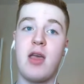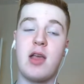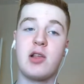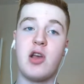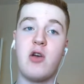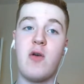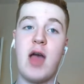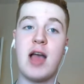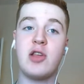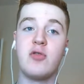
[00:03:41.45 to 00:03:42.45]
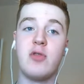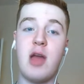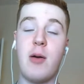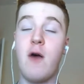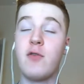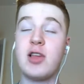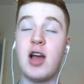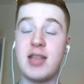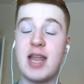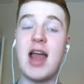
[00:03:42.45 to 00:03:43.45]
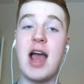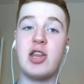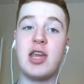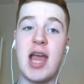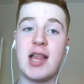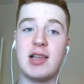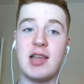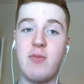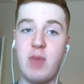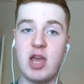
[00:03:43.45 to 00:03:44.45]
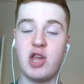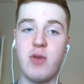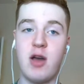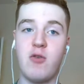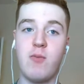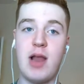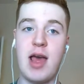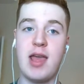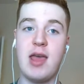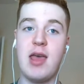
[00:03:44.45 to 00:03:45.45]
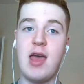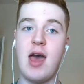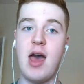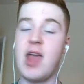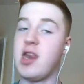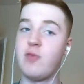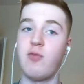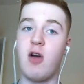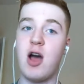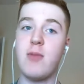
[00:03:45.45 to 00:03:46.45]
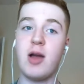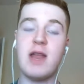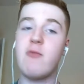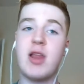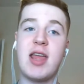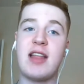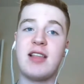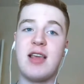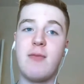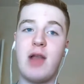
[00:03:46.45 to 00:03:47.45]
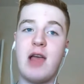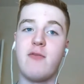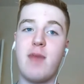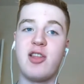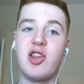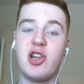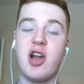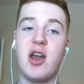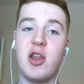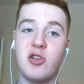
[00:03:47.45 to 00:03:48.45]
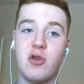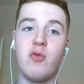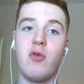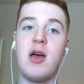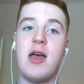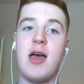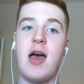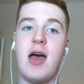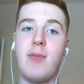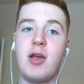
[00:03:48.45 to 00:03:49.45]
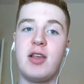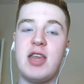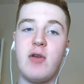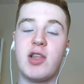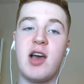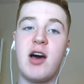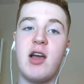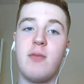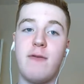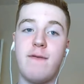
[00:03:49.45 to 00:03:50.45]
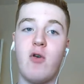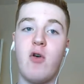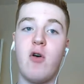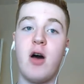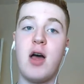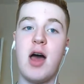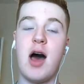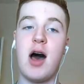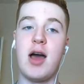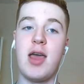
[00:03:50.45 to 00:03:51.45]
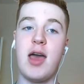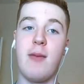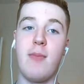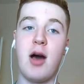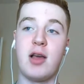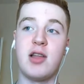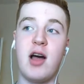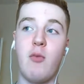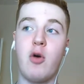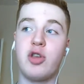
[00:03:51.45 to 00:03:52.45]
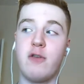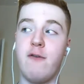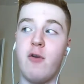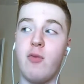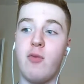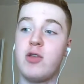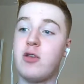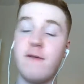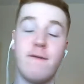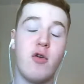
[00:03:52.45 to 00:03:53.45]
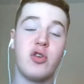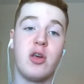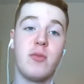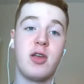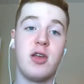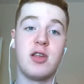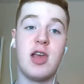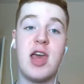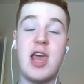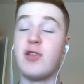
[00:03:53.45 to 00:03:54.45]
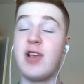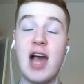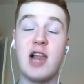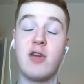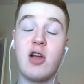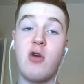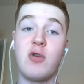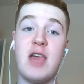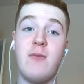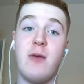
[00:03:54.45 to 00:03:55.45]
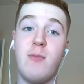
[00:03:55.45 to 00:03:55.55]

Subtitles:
So obviously I didn't actually get to see Peter Schmeichel play in his prime. I didn't really get to see him play for Manchester United at all because he retired before I started watching football, which is unfortunate because he was a hell of a goalkeeper.